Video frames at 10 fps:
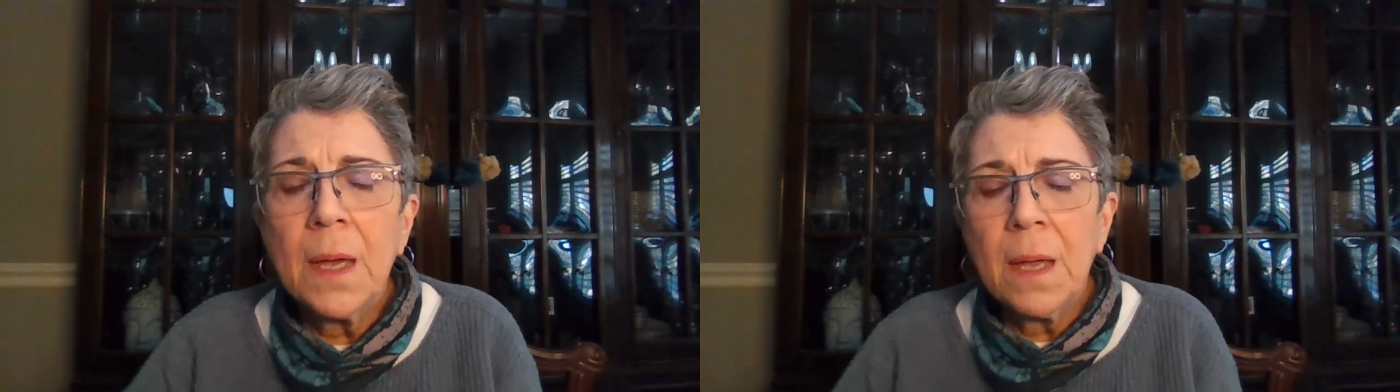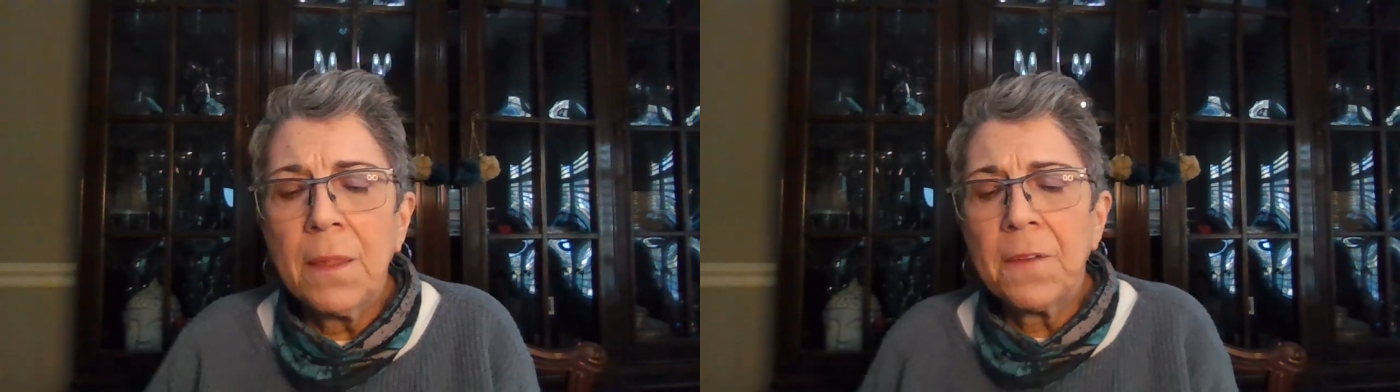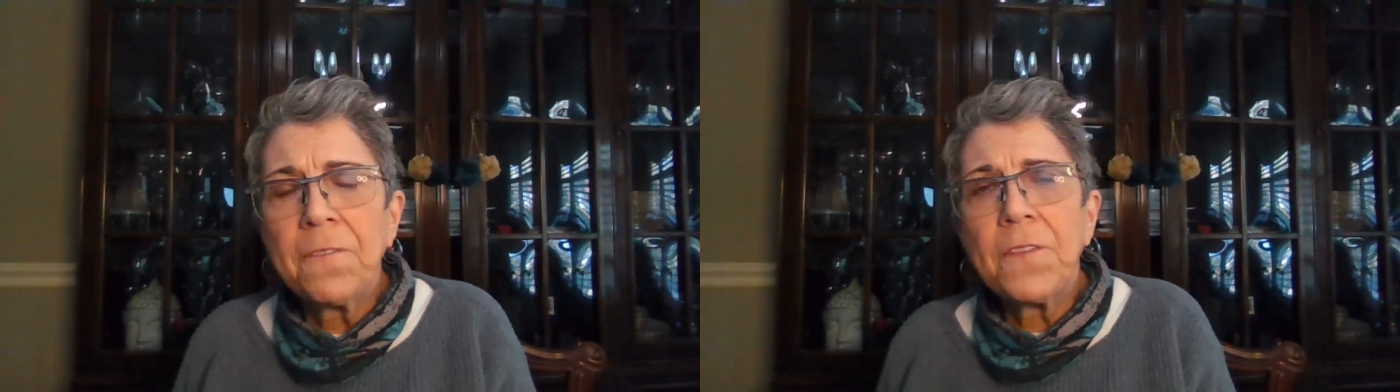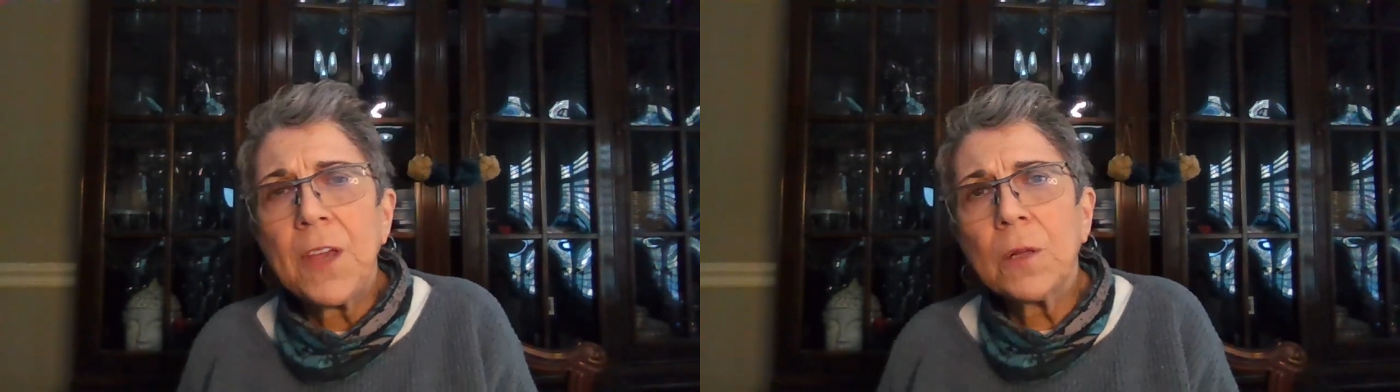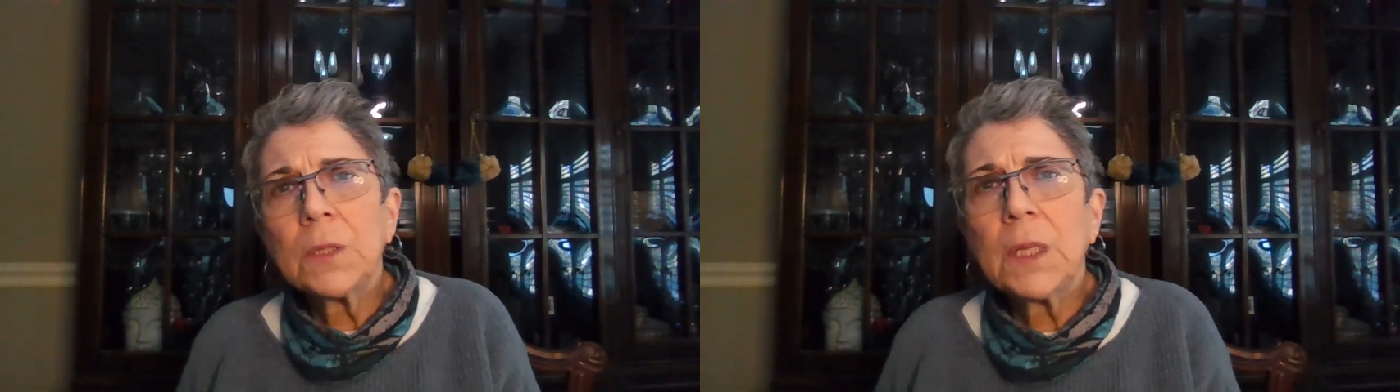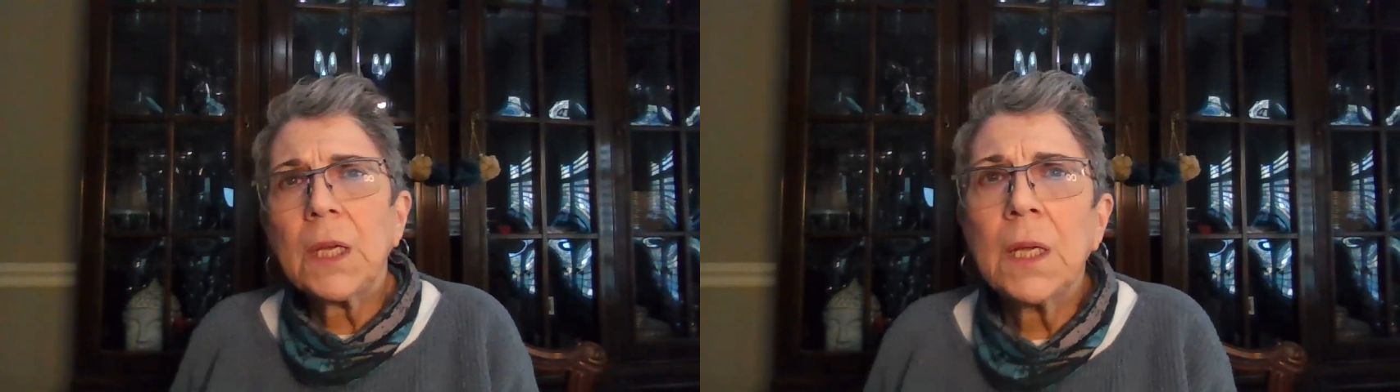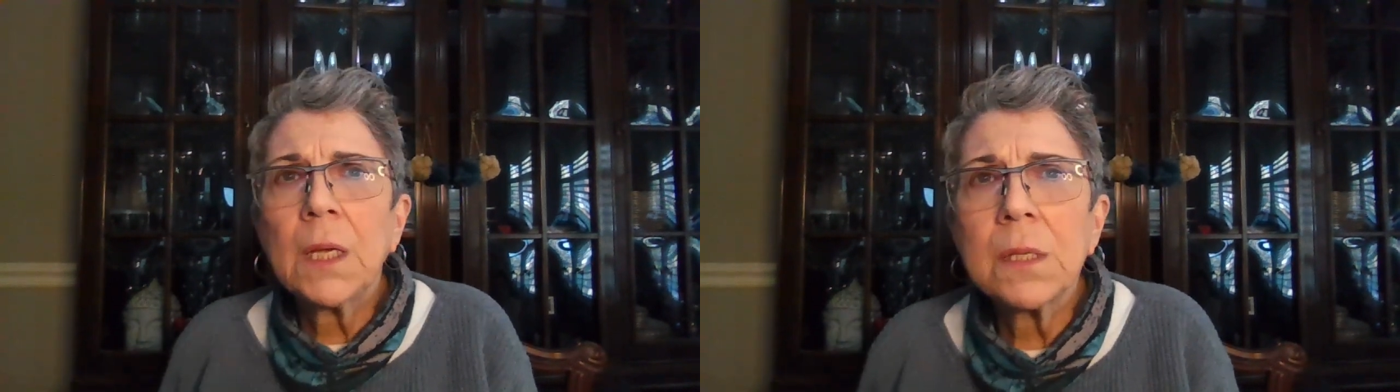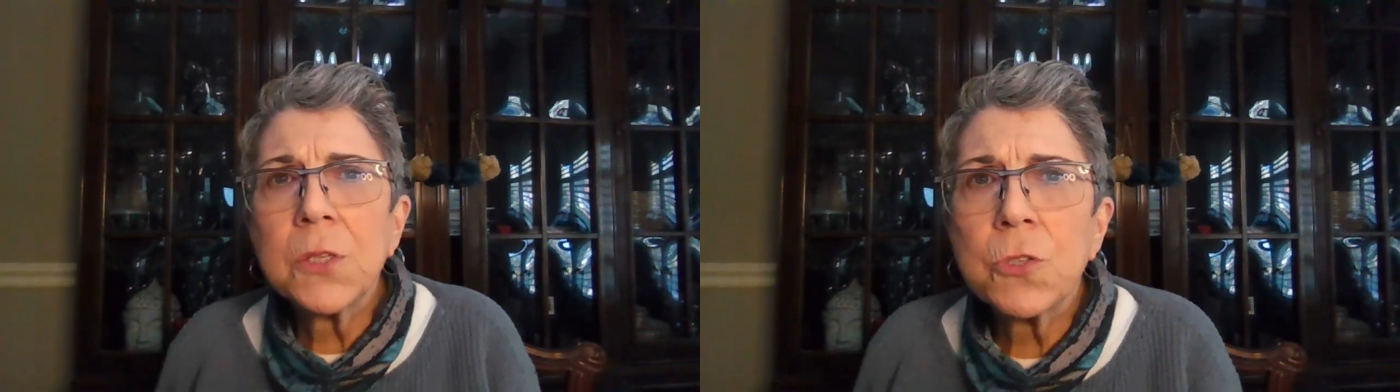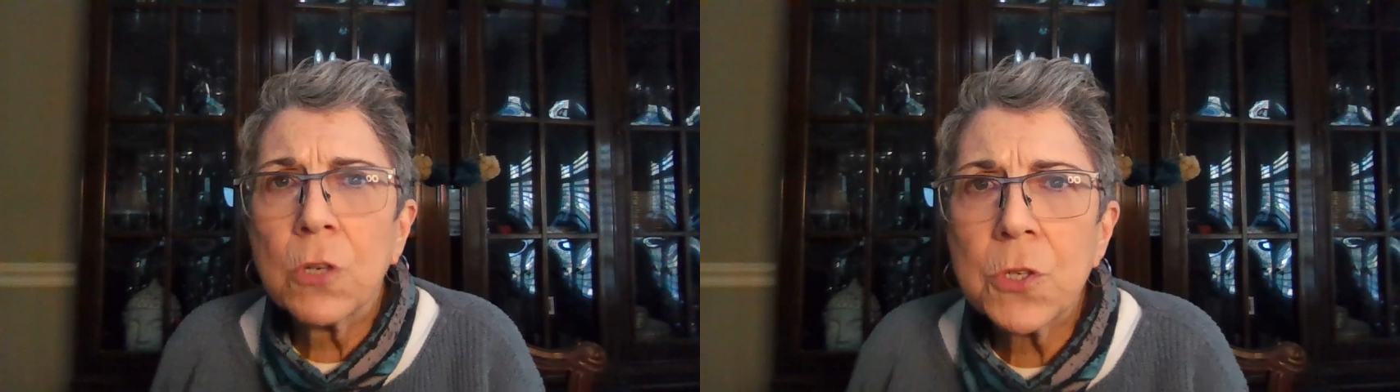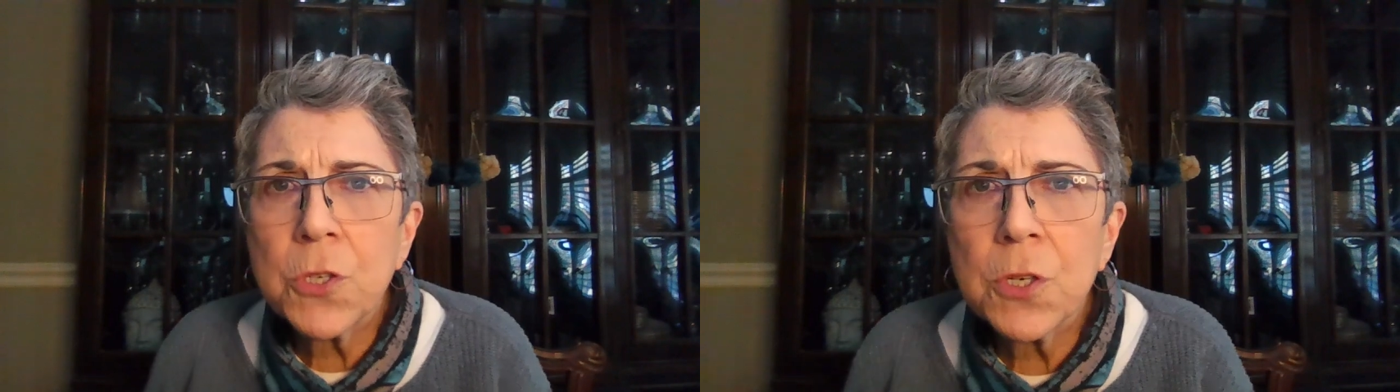The field is
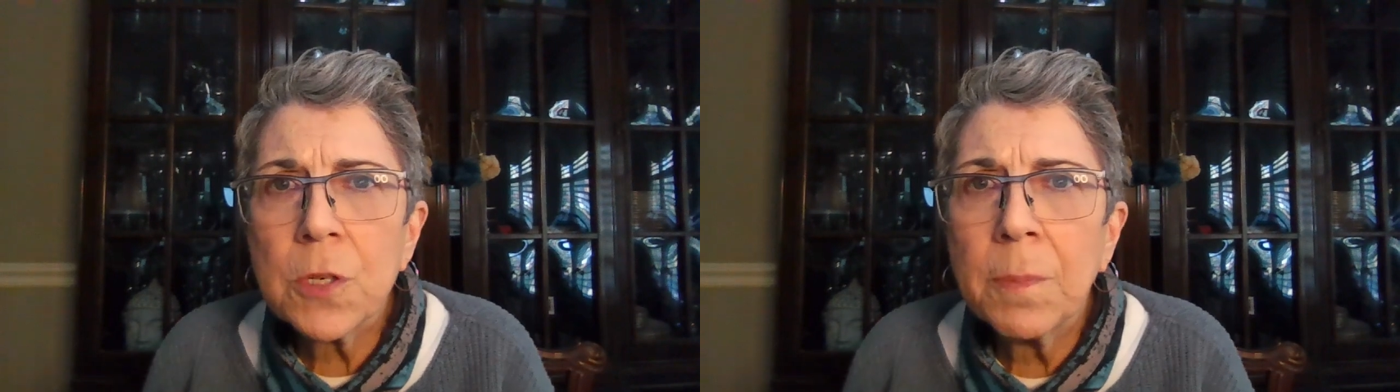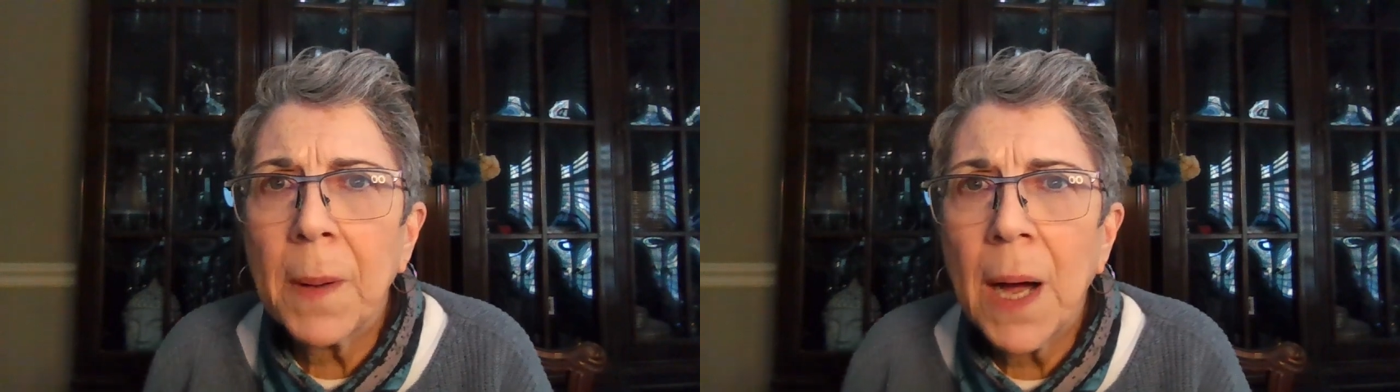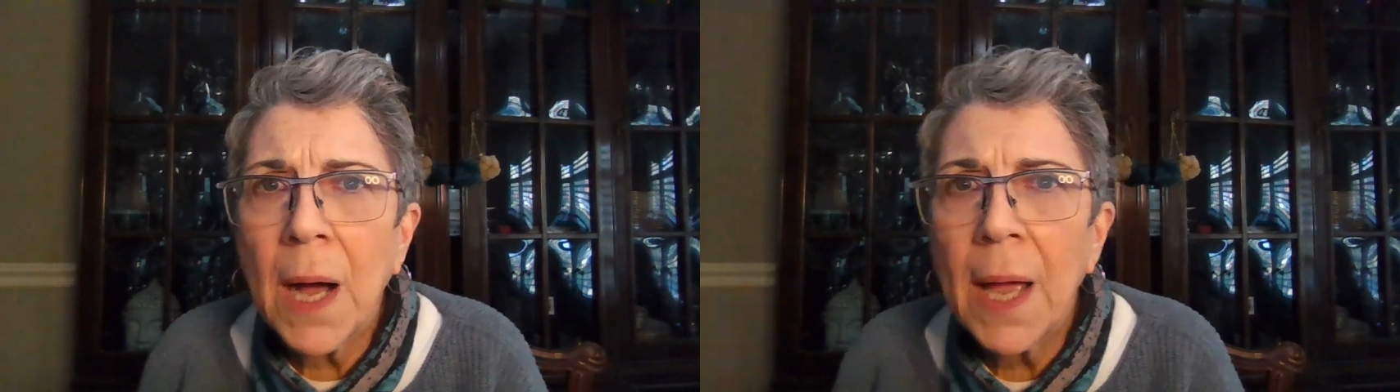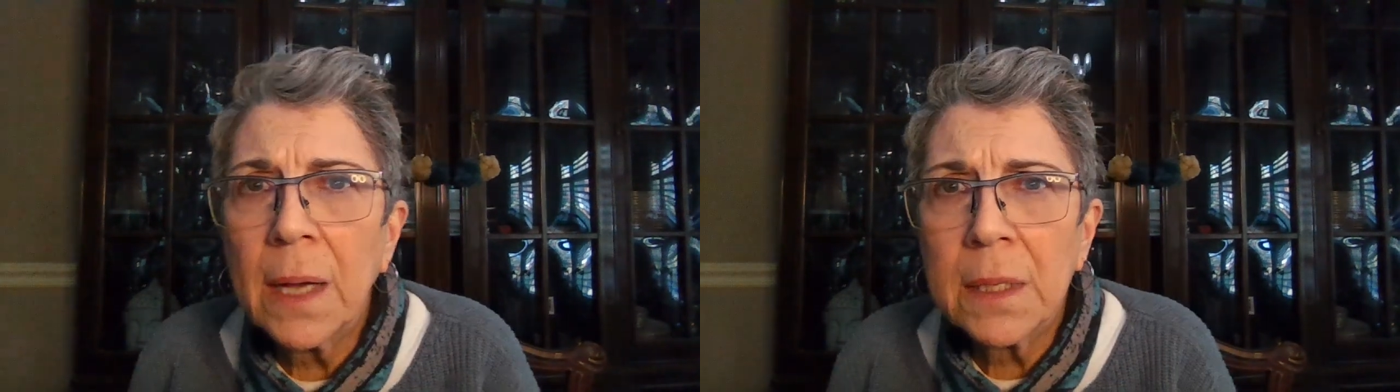structured by